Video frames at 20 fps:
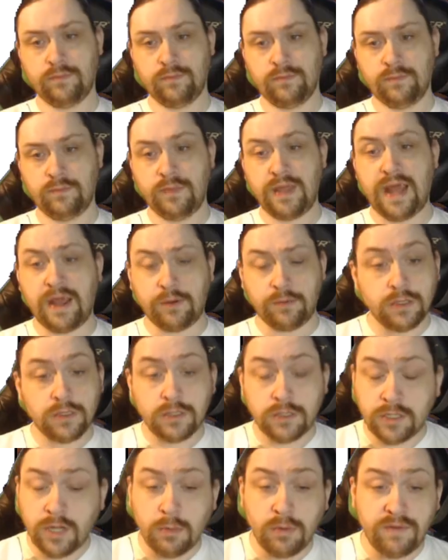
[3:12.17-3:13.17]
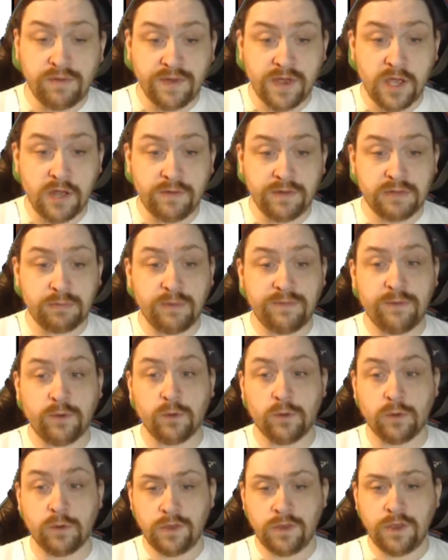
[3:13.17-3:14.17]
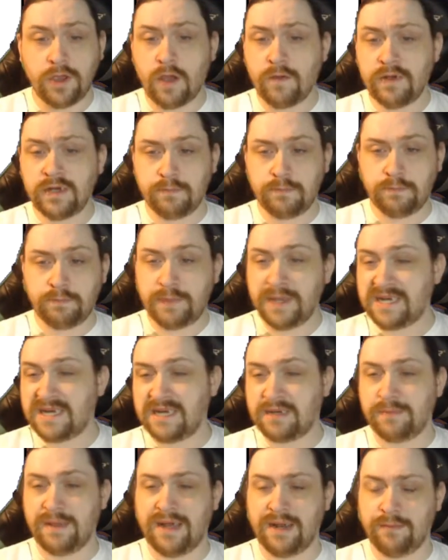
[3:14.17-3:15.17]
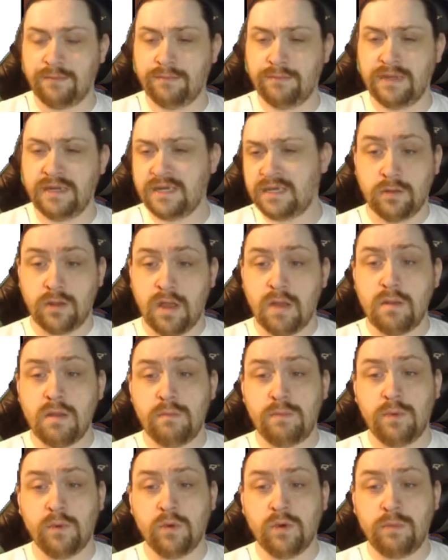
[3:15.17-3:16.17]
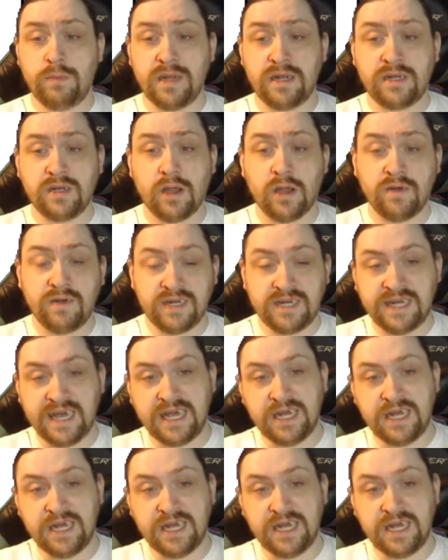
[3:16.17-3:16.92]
Now, stop me if you've heard this before. You got this businessman, is a bit bored, a bit tired of his day